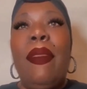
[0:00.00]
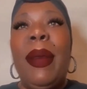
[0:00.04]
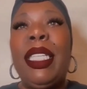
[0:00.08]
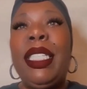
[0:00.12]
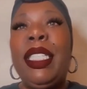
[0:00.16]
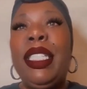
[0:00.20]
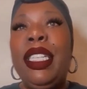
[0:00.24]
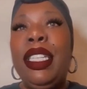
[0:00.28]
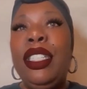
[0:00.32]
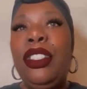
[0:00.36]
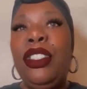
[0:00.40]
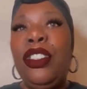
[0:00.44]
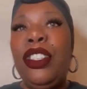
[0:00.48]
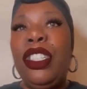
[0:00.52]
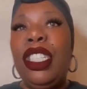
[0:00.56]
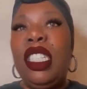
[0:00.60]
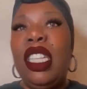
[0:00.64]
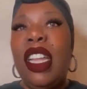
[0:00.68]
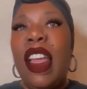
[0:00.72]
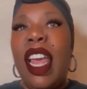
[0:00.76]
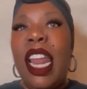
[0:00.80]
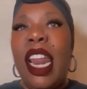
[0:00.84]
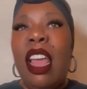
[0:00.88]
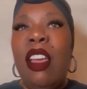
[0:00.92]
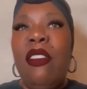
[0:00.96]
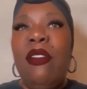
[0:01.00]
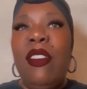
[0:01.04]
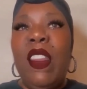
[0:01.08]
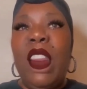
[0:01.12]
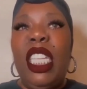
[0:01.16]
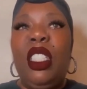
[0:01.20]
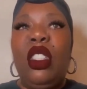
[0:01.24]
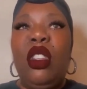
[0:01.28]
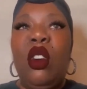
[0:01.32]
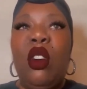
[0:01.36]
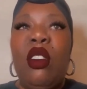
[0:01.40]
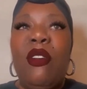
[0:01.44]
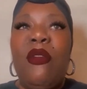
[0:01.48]
My sister does not have
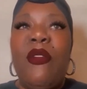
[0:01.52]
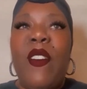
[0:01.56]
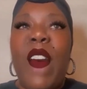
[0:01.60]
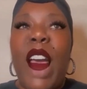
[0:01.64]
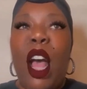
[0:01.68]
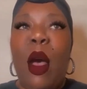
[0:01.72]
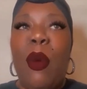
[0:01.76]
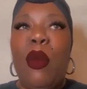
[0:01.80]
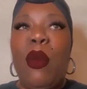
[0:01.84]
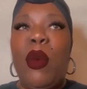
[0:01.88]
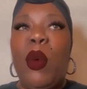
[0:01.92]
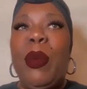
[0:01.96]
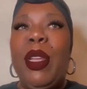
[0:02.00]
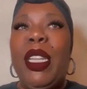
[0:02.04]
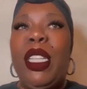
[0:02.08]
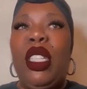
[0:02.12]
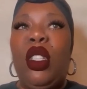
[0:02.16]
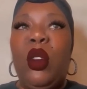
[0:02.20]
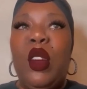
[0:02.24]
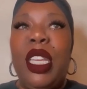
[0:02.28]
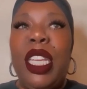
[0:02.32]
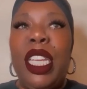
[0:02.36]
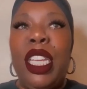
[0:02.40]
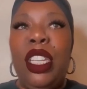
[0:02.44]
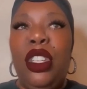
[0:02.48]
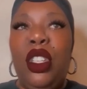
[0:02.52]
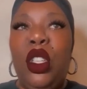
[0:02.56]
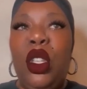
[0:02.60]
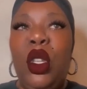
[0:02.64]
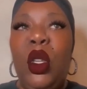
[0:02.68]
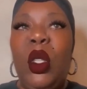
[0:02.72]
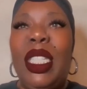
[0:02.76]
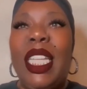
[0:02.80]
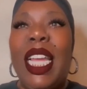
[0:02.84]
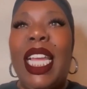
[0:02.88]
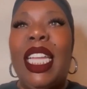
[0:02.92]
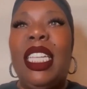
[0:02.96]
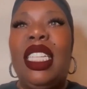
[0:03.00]
any certifiable mental
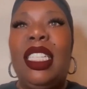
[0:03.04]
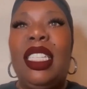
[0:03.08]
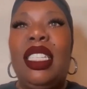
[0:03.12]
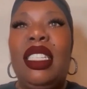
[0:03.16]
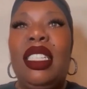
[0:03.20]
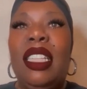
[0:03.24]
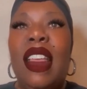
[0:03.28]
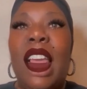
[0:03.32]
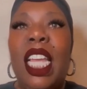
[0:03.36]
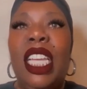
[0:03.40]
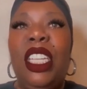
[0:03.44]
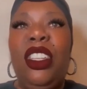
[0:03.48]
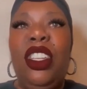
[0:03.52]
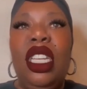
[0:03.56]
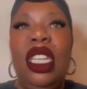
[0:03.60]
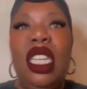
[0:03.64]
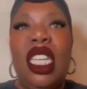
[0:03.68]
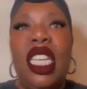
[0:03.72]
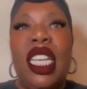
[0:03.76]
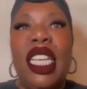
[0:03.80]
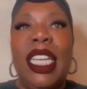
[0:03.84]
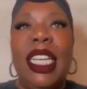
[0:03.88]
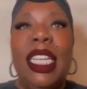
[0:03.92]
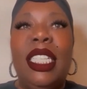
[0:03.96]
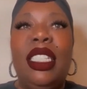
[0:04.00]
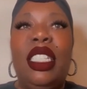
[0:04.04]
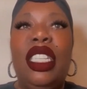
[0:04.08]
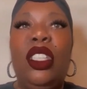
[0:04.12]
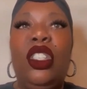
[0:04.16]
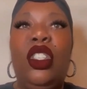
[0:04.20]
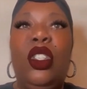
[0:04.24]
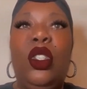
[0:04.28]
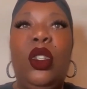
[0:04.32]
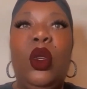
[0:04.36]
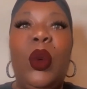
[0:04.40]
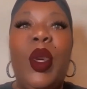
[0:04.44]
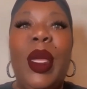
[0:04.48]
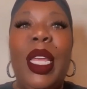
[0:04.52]
issues, and to say she does
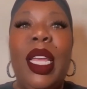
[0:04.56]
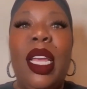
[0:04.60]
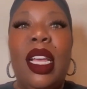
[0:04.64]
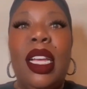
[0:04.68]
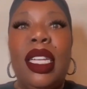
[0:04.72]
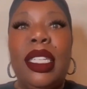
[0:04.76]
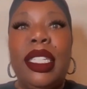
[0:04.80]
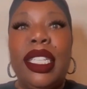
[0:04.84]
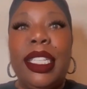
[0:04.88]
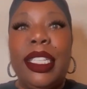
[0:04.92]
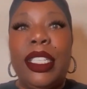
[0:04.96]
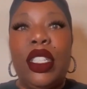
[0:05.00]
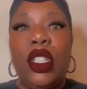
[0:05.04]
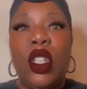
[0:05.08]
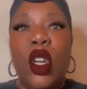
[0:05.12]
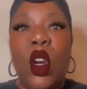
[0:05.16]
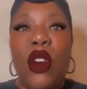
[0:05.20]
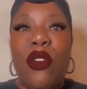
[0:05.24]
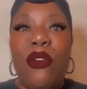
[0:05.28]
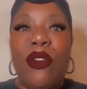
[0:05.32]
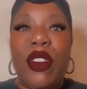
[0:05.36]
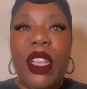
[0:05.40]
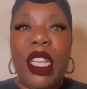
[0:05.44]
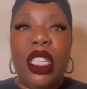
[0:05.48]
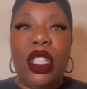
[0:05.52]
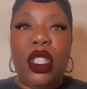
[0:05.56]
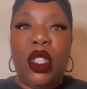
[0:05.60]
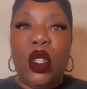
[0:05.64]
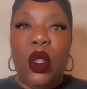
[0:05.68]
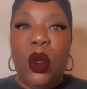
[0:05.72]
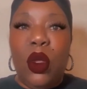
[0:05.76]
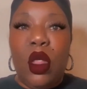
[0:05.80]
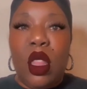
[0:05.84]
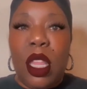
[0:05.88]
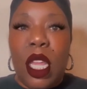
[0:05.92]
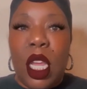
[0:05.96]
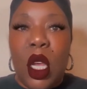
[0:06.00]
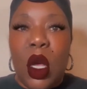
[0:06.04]
is doing a disservice
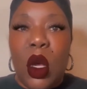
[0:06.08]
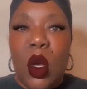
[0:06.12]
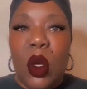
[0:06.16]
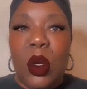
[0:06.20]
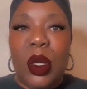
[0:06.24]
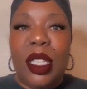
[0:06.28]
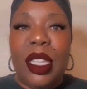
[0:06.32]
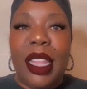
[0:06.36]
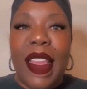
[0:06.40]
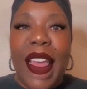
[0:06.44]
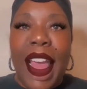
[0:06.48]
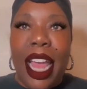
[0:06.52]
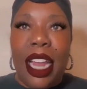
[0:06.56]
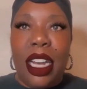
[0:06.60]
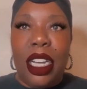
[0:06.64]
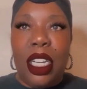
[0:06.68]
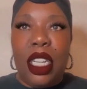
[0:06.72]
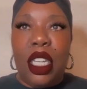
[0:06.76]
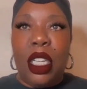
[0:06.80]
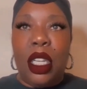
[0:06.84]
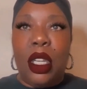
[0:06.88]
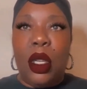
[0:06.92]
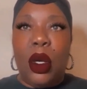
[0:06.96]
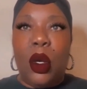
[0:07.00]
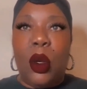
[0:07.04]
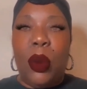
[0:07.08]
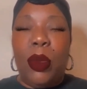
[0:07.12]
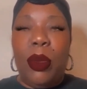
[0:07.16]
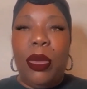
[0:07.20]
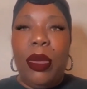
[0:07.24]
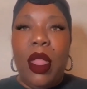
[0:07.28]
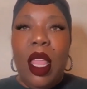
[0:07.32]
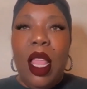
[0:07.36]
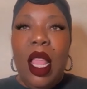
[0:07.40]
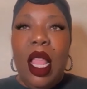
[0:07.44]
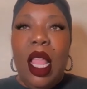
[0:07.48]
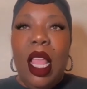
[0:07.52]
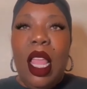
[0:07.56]
to those that do.